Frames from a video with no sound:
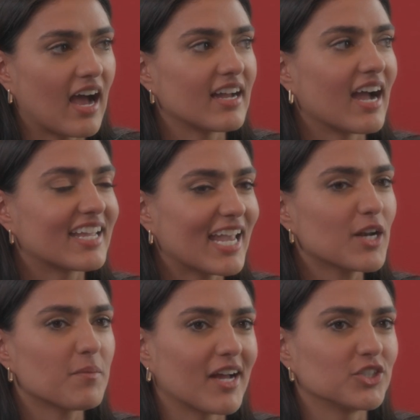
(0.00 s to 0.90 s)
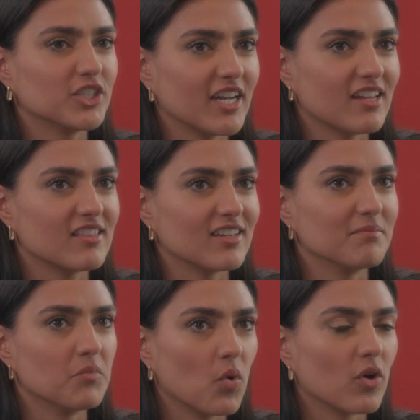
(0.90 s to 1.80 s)
I can't imagine
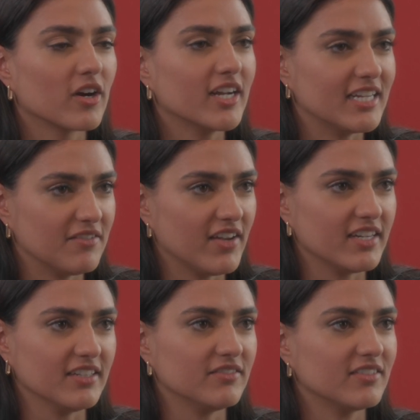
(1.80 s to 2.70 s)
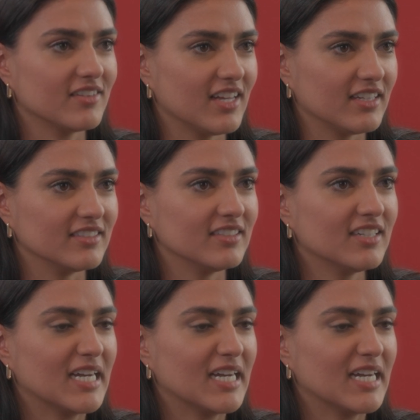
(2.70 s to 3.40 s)
anything more innovative than